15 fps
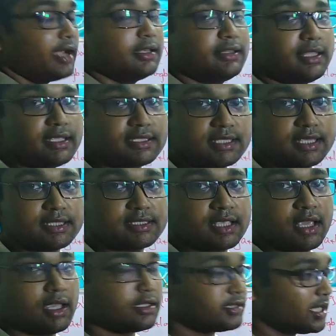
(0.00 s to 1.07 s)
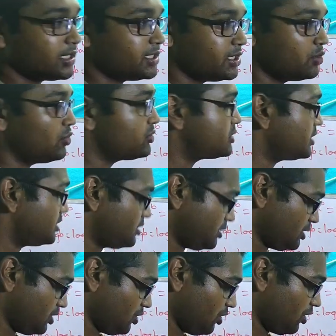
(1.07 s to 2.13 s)
this is the denoter
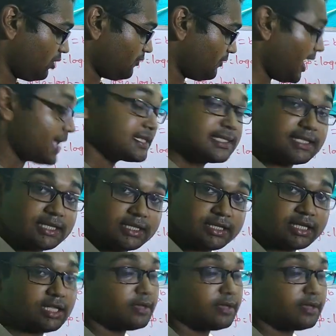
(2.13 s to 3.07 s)
of acidity,